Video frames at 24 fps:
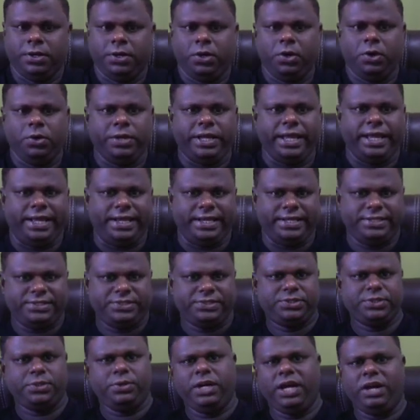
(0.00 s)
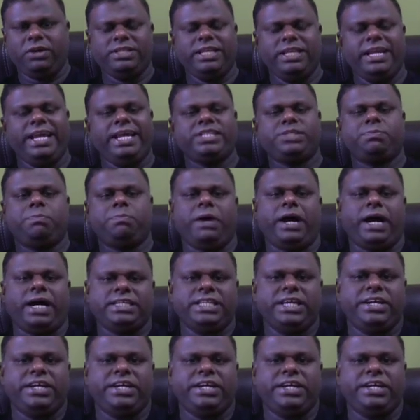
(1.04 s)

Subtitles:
Okay, so now the next part,